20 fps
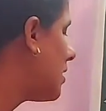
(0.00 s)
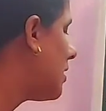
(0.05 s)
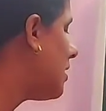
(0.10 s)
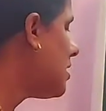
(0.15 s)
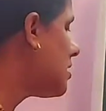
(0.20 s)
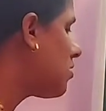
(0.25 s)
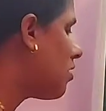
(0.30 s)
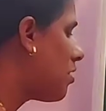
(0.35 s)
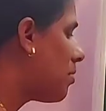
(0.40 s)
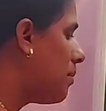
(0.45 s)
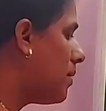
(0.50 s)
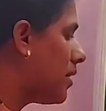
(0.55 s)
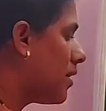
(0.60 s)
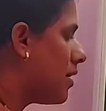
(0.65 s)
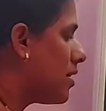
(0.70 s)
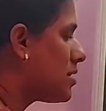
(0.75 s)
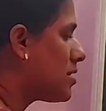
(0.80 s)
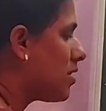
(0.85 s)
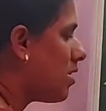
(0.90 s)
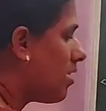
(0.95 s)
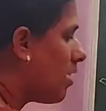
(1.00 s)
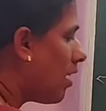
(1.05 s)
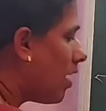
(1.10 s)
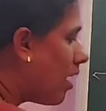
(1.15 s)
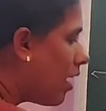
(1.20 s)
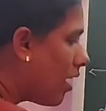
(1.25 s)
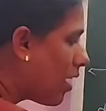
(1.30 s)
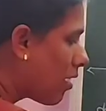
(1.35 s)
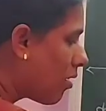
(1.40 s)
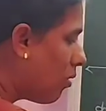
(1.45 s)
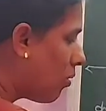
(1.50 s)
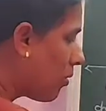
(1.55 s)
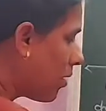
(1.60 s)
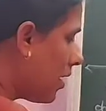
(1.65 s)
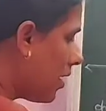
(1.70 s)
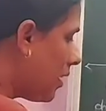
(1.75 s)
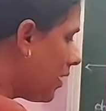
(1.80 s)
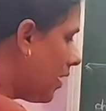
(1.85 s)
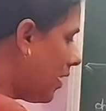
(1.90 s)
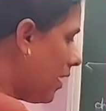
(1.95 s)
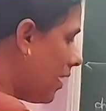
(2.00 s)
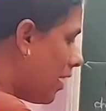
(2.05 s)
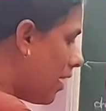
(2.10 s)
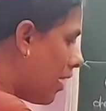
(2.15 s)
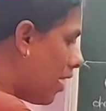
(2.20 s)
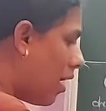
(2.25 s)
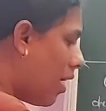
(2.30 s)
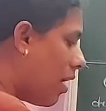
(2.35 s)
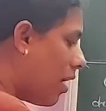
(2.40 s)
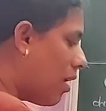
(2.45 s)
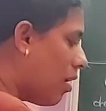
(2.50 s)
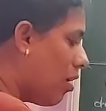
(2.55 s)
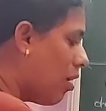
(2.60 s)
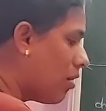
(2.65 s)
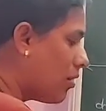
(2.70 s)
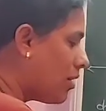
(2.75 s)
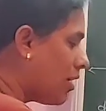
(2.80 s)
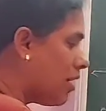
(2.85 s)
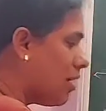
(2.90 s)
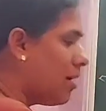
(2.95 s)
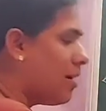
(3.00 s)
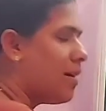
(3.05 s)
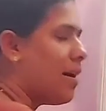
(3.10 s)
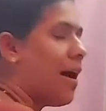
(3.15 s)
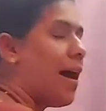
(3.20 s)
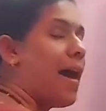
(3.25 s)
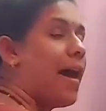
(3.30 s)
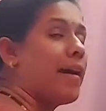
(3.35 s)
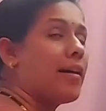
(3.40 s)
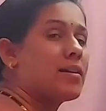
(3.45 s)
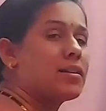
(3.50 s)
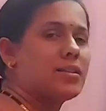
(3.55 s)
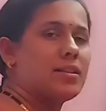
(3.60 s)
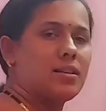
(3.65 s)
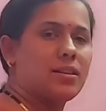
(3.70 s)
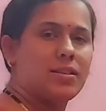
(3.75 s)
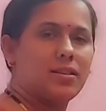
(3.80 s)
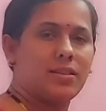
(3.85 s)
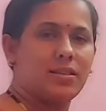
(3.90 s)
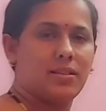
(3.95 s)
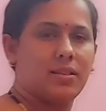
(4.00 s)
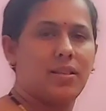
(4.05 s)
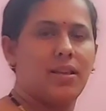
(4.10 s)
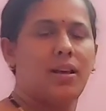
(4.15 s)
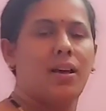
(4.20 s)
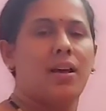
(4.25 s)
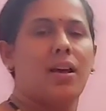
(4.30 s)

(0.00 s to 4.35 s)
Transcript: These orbitals are located along the axis.